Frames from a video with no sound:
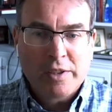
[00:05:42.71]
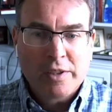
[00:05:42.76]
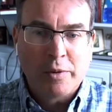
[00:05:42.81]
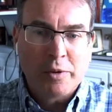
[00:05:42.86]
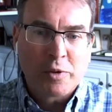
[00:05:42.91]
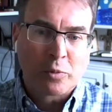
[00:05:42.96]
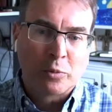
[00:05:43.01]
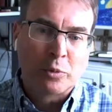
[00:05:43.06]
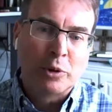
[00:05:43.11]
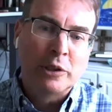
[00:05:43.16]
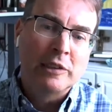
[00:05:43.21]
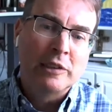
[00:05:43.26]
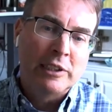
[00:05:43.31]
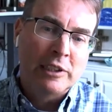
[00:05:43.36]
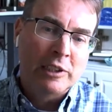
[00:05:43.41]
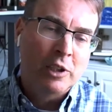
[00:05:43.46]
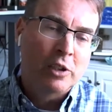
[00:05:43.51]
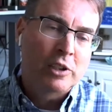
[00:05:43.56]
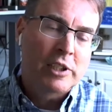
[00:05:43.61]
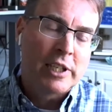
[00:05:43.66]
So it's
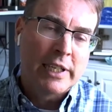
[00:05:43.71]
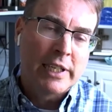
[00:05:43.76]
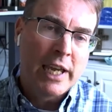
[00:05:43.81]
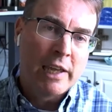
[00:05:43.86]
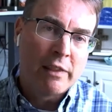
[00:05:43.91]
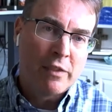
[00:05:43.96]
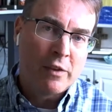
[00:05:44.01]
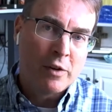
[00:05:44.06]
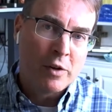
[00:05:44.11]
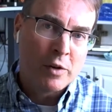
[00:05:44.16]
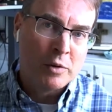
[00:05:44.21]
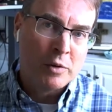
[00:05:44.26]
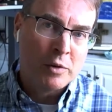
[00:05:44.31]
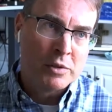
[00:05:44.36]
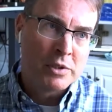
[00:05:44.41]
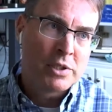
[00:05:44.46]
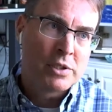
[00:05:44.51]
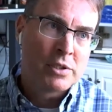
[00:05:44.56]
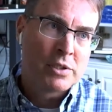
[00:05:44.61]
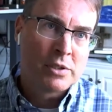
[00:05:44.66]
really looking at
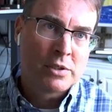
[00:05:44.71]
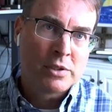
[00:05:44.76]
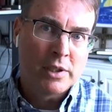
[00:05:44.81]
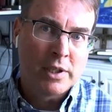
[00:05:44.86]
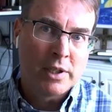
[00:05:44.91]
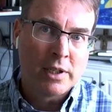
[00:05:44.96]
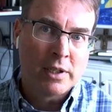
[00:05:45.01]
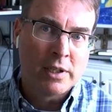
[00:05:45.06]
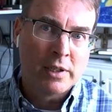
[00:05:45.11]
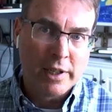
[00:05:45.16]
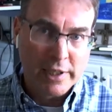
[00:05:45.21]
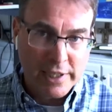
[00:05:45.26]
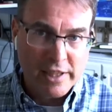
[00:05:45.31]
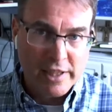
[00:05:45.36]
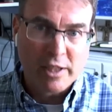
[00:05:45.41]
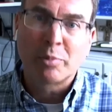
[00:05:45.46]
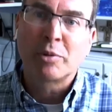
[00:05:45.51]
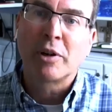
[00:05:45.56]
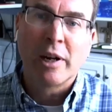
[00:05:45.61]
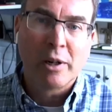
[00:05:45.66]
those, uh,
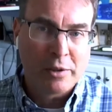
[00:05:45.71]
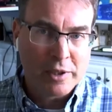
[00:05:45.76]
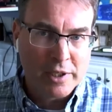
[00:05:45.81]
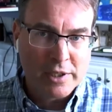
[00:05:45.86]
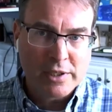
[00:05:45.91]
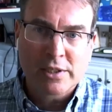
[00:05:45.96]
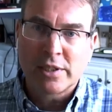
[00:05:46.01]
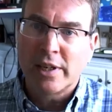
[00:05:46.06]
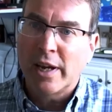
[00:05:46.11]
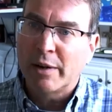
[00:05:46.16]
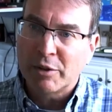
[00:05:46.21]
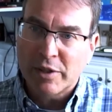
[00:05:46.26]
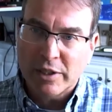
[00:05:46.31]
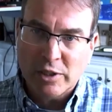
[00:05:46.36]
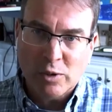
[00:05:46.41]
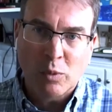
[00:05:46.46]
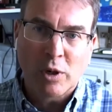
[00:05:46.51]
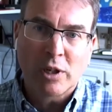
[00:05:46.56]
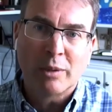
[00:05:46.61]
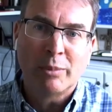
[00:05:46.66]
again, the priorities,
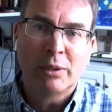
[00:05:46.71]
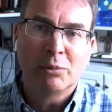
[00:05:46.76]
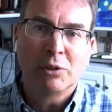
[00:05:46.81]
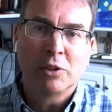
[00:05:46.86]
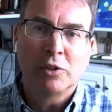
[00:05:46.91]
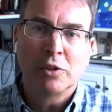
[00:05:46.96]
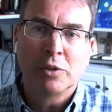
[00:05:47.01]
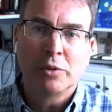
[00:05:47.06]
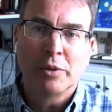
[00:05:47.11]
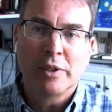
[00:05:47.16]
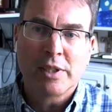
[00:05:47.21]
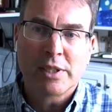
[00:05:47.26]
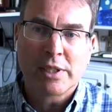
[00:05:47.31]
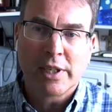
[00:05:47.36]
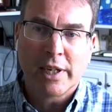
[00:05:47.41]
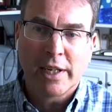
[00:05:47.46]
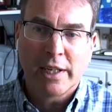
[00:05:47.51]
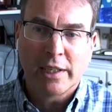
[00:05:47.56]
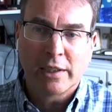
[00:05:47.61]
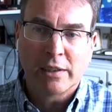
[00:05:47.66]
everything you want to be able to do, and
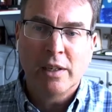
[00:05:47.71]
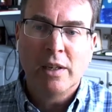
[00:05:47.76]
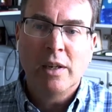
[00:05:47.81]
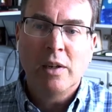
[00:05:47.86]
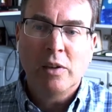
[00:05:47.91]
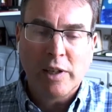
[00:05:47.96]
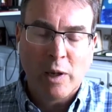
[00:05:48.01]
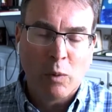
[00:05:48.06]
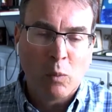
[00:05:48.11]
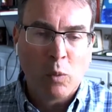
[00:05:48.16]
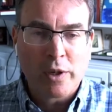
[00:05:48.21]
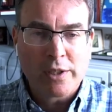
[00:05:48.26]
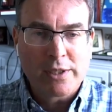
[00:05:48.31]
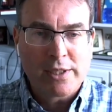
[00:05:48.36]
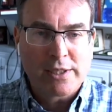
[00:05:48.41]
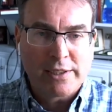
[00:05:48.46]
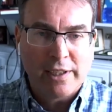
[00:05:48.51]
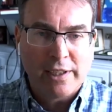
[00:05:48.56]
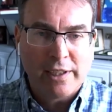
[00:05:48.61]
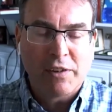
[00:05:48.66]
saying, okay, what
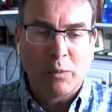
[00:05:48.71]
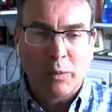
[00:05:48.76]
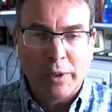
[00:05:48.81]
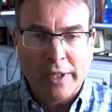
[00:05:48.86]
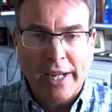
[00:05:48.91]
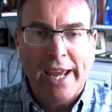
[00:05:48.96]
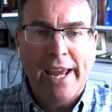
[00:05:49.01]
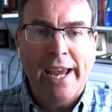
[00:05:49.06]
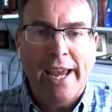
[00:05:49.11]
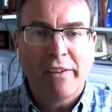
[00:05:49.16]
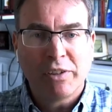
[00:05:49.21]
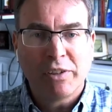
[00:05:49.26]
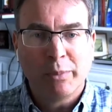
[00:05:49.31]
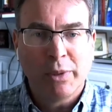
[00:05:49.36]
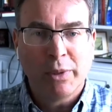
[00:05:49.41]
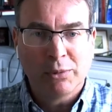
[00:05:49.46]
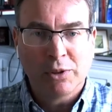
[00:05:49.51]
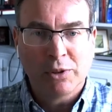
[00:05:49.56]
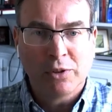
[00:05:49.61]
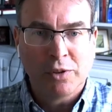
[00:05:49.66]
is the stuff that we have
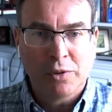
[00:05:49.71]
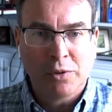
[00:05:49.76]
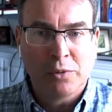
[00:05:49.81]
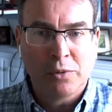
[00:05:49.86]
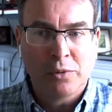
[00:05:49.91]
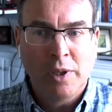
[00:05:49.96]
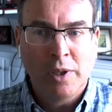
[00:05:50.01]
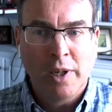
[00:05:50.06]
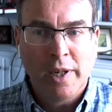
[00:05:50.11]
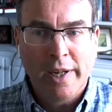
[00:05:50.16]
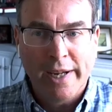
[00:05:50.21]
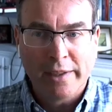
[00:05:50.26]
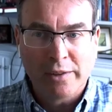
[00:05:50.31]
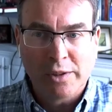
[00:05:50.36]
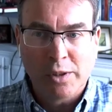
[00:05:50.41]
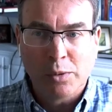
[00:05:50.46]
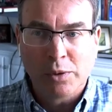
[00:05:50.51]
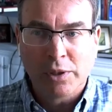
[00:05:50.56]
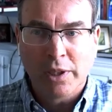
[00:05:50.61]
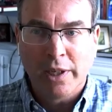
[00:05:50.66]
to be able to do
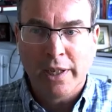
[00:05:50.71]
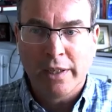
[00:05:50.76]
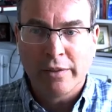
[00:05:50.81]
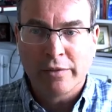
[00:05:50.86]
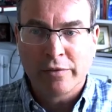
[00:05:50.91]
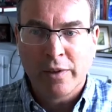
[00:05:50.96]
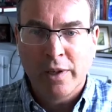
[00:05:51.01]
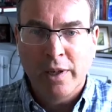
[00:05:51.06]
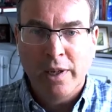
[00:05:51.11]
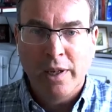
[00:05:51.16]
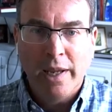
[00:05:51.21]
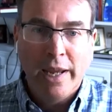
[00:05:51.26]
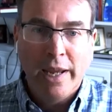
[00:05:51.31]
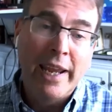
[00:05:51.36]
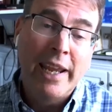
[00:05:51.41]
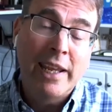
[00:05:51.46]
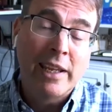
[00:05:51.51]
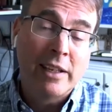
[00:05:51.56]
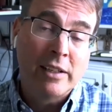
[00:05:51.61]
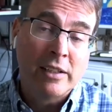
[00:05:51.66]
at Go Live?
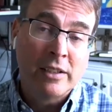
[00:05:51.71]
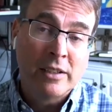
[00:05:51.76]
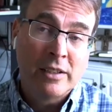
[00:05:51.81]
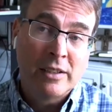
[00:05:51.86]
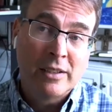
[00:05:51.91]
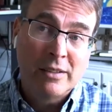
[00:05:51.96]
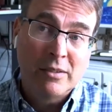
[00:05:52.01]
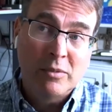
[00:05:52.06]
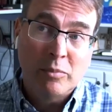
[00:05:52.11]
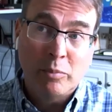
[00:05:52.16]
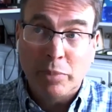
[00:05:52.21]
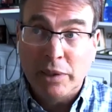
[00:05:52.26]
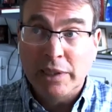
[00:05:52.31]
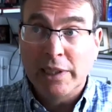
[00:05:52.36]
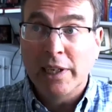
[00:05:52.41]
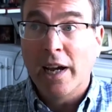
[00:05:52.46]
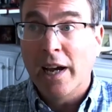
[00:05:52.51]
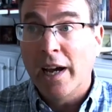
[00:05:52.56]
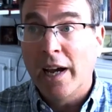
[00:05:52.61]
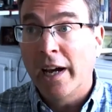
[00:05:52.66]
And
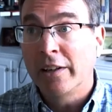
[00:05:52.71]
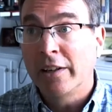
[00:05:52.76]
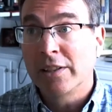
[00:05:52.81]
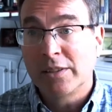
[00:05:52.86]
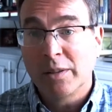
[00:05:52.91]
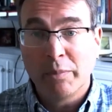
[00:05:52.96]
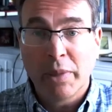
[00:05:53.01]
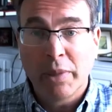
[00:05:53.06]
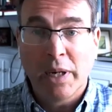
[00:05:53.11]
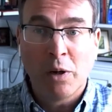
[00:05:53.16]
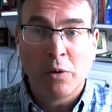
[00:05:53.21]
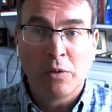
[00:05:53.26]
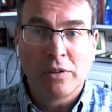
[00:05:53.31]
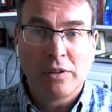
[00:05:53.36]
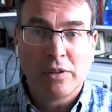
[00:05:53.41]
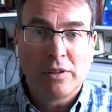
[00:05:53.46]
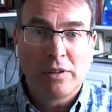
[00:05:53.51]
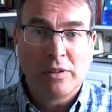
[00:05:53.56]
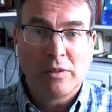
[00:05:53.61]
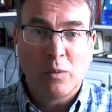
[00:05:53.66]
being honest
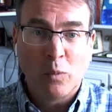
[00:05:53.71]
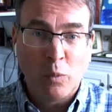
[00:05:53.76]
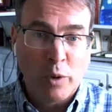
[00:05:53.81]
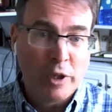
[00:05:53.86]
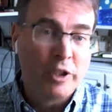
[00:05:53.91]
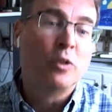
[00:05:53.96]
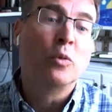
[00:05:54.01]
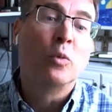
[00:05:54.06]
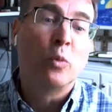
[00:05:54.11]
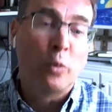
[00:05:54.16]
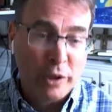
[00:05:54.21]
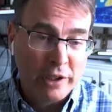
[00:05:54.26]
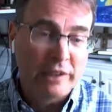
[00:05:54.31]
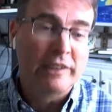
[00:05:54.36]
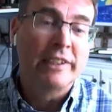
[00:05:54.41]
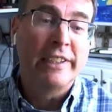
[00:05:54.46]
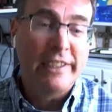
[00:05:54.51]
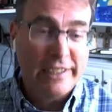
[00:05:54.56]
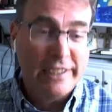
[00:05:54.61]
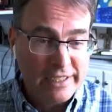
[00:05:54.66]
about what you
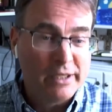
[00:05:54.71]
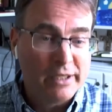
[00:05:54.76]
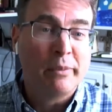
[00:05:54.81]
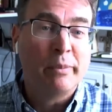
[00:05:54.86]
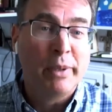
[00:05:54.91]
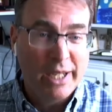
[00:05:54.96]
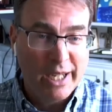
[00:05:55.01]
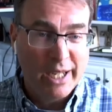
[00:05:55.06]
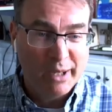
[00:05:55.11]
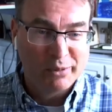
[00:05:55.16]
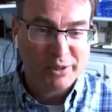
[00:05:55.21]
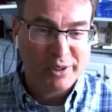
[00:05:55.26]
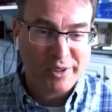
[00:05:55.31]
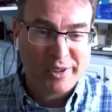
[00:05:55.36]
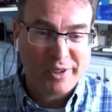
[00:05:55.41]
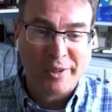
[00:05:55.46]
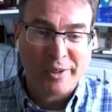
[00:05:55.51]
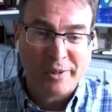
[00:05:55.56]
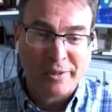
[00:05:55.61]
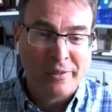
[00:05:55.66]
really need to be able
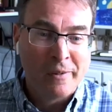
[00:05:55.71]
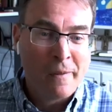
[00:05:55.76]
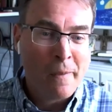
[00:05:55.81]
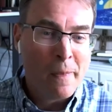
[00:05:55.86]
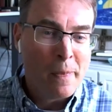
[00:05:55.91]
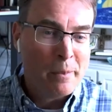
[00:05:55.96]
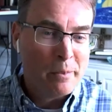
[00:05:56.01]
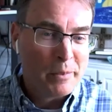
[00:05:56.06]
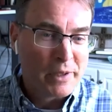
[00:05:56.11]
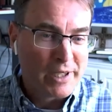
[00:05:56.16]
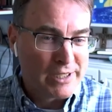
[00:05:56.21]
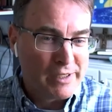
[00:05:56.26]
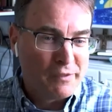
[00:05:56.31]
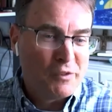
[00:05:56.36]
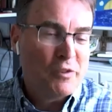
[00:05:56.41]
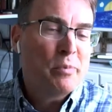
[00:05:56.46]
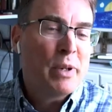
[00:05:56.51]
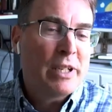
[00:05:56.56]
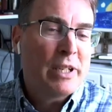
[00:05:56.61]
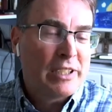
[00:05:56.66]
to do.
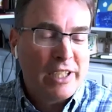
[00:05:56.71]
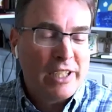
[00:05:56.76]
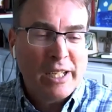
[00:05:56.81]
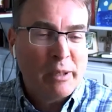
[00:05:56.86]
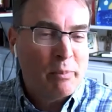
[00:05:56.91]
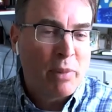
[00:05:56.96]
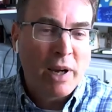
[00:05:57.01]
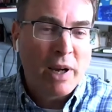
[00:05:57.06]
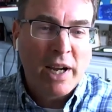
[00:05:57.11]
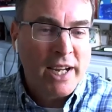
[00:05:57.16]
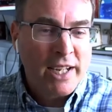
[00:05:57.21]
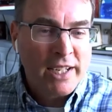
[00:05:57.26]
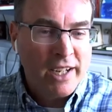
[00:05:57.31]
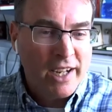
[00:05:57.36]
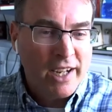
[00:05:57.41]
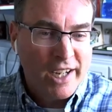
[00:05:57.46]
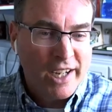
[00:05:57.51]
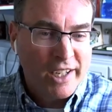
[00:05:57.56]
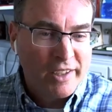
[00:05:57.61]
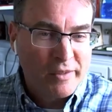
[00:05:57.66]
Because if you've been getting
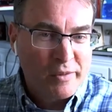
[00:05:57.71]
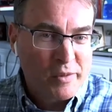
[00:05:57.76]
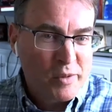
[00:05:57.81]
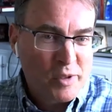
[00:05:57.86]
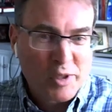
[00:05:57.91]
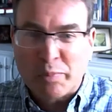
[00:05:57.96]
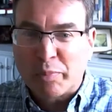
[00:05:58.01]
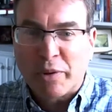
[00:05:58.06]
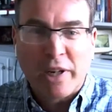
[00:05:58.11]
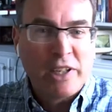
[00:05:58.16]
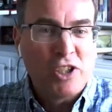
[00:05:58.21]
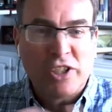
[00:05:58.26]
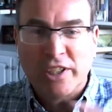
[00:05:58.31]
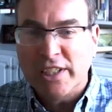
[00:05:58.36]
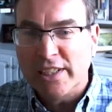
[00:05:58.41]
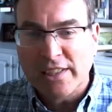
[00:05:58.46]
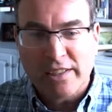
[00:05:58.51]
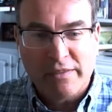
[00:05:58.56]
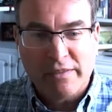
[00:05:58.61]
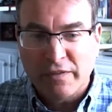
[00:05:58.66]
by on
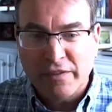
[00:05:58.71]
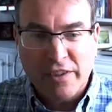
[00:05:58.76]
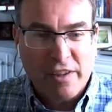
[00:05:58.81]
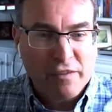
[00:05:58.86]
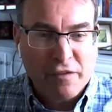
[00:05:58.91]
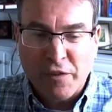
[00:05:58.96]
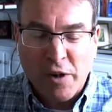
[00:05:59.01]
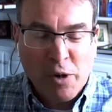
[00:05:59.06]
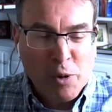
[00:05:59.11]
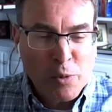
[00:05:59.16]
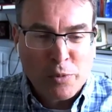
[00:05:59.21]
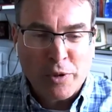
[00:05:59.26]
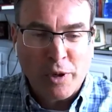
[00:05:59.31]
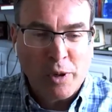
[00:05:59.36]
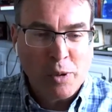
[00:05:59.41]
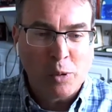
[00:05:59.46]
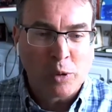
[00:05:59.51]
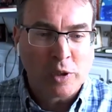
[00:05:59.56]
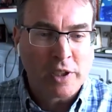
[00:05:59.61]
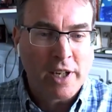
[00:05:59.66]
spreadsheets and the
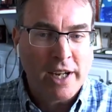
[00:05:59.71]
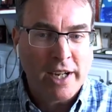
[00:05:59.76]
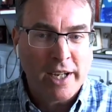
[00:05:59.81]
phone the whole